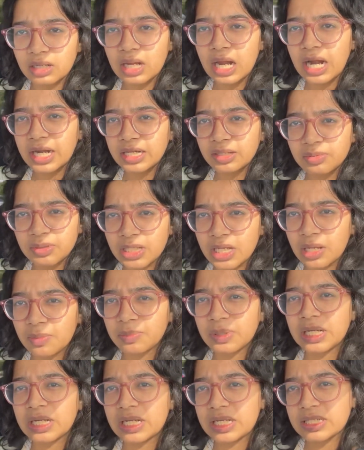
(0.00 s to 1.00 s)
Also,
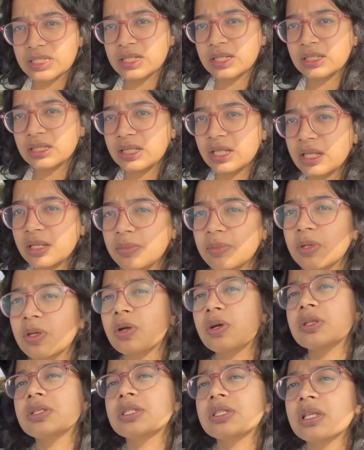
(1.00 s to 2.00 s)
you may need a
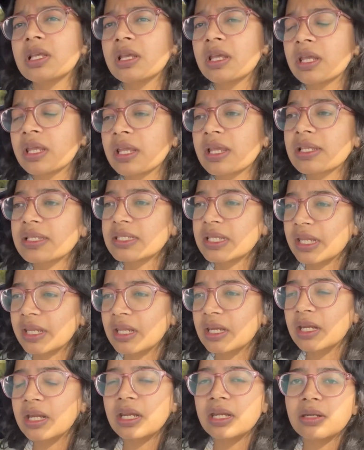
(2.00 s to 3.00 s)
credit card for the
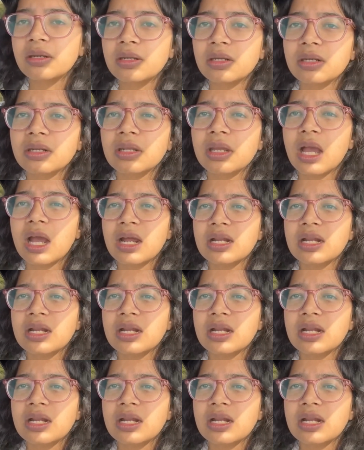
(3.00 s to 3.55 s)
deposit.